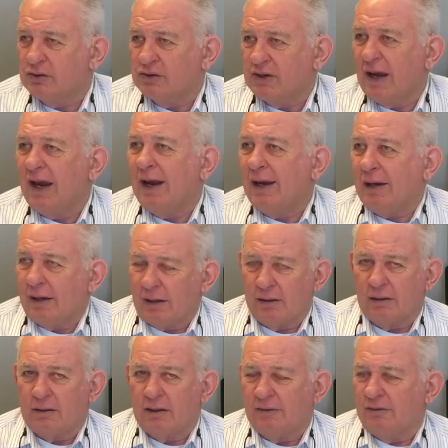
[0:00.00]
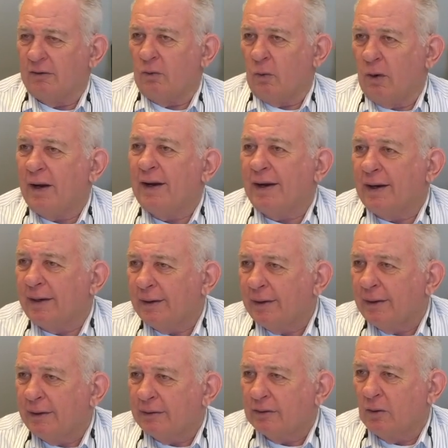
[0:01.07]
say, in a different way,
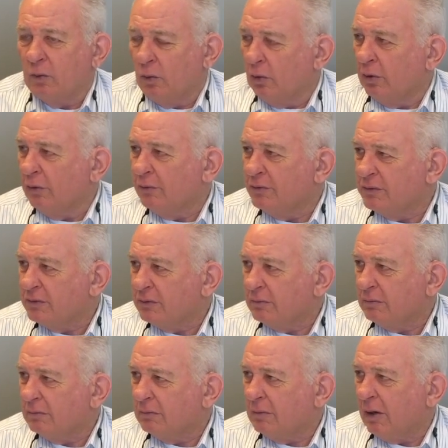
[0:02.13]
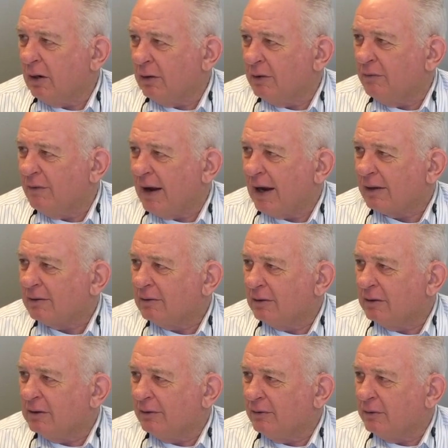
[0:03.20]
the wolves are in fact
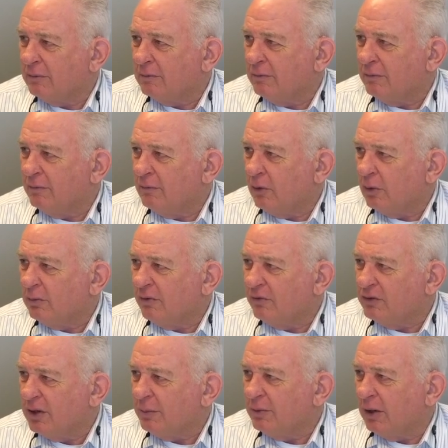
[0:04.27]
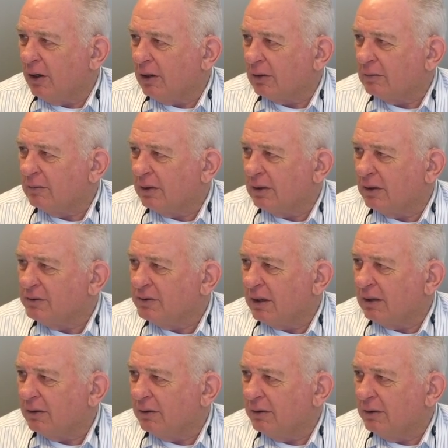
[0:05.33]
a different form of sheepdog, because
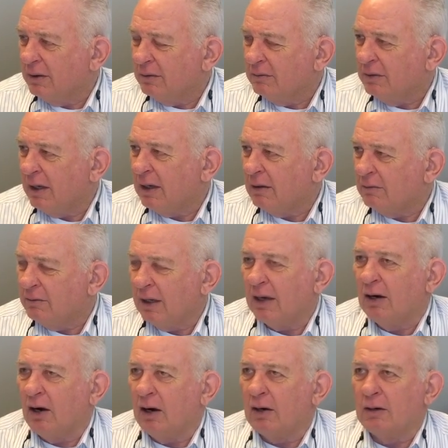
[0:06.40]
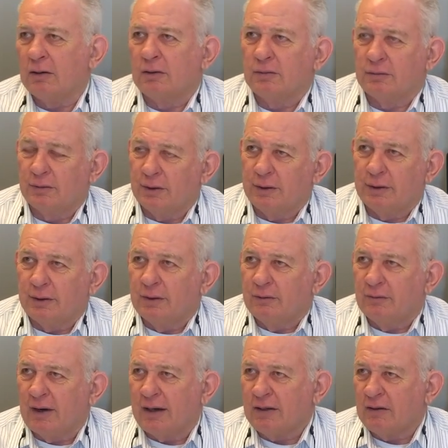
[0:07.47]
they are
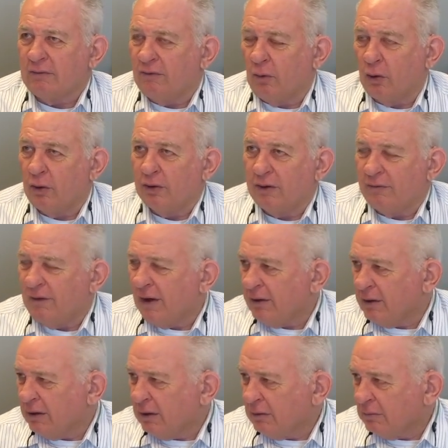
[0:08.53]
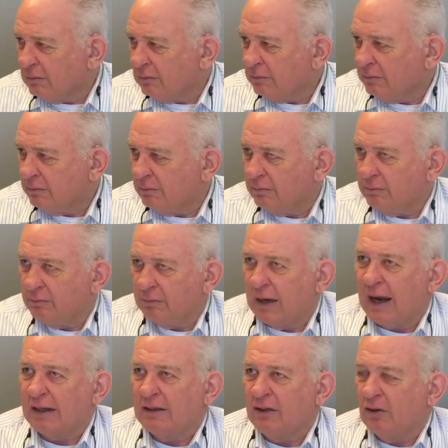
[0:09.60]
fighting for, defending,
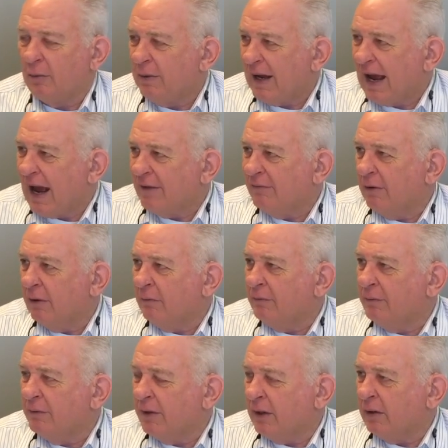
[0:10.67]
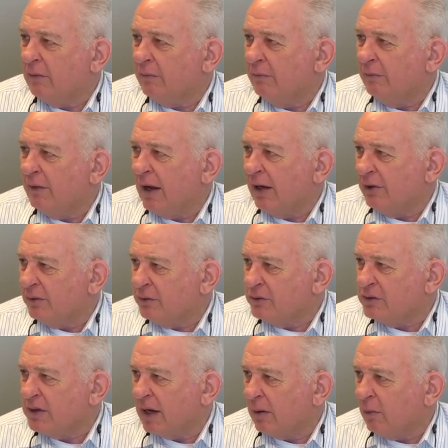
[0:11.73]
acting on behalf of their value
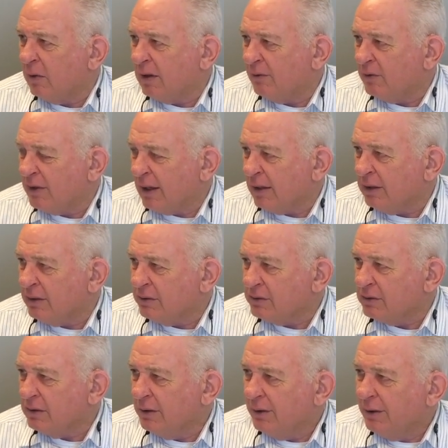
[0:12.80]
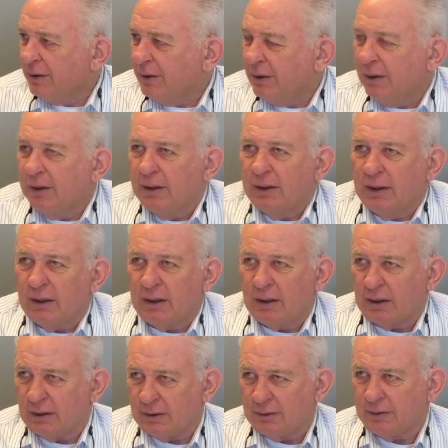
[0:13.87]
set, whatever that is.
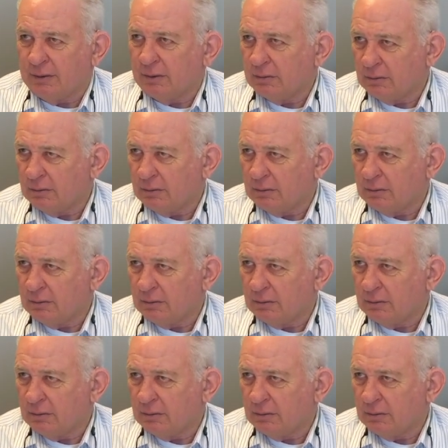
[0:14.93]
And